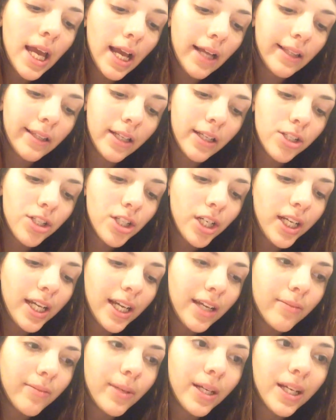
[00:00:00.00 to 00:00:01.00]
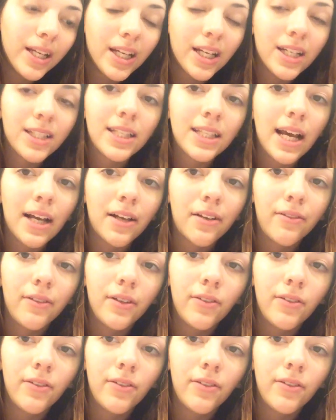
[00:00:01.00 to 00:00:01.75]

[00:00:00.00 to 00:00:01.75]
and then she gave me an exact